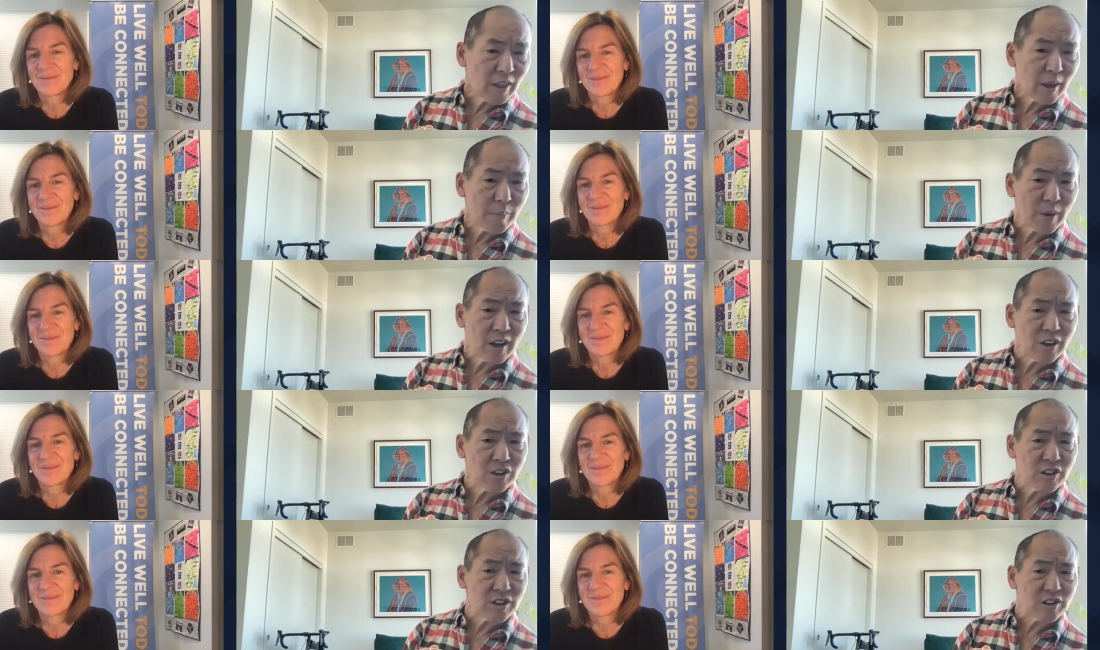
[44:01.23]
Speaker 1: of that
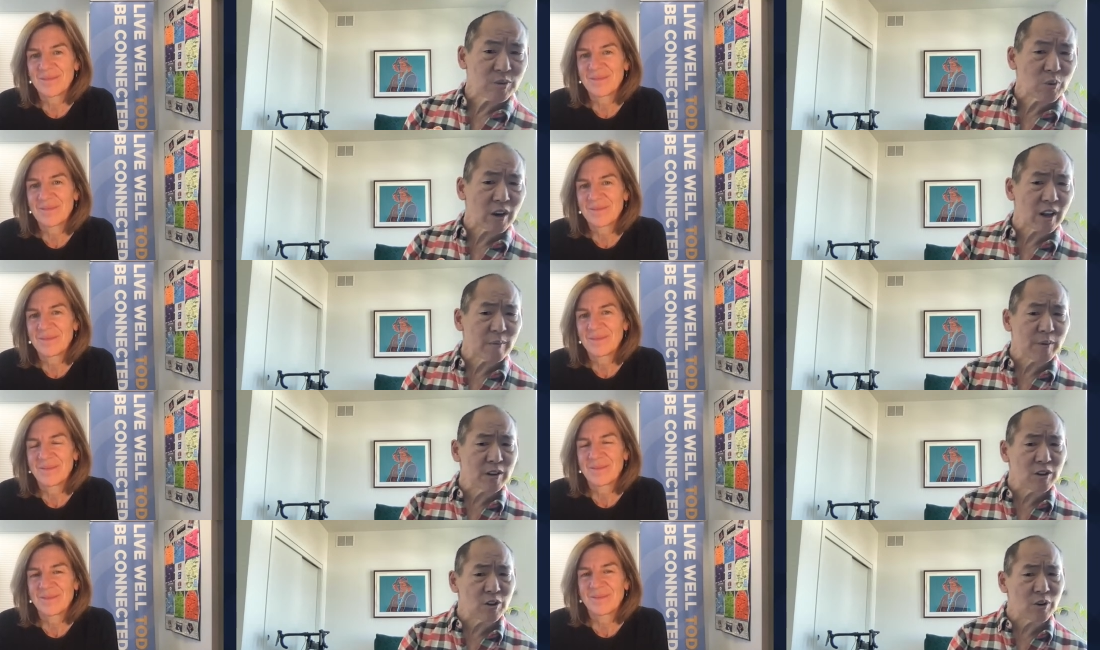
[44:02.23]
patience, what I've been
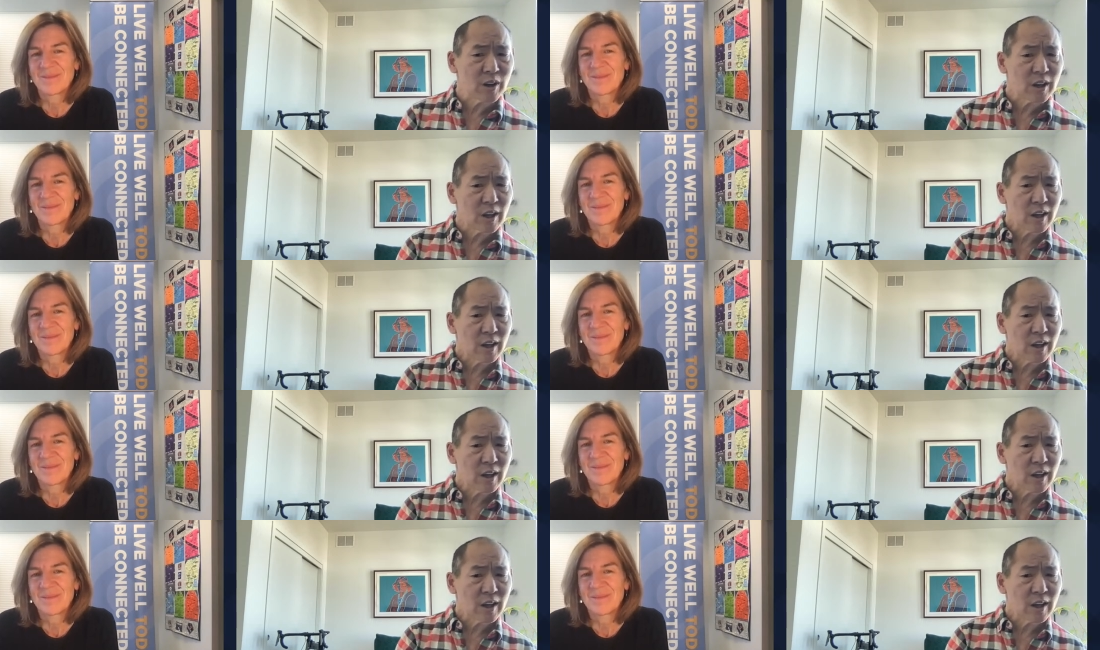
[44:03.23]
doing